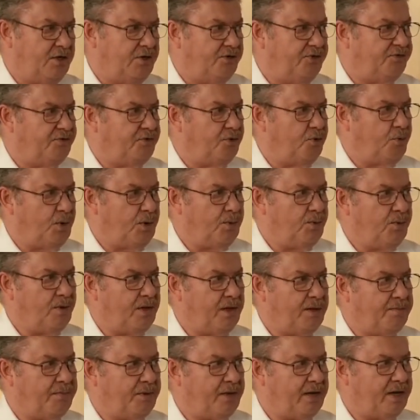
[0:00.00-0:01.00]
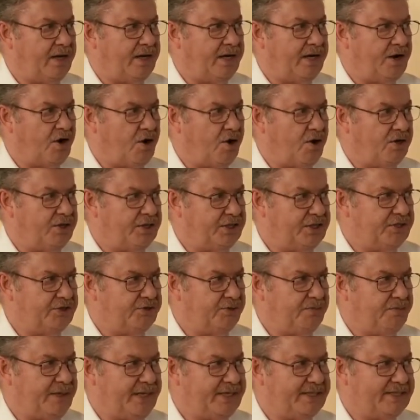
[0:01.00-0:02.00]
So we will apply our
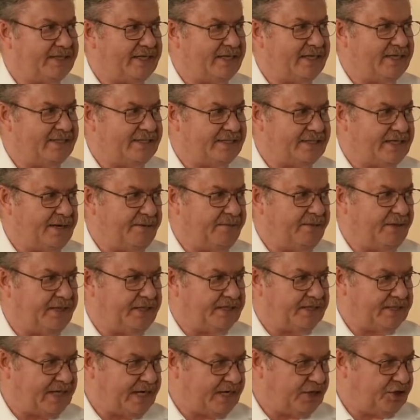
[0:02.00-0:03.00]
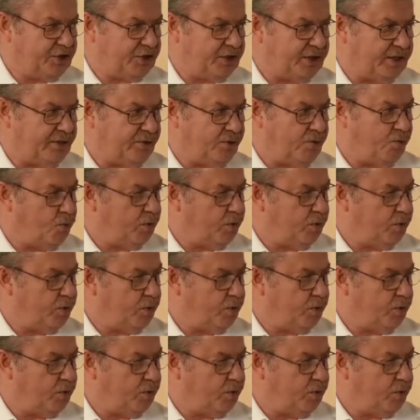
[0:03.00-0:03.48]
digital baseline stabilization,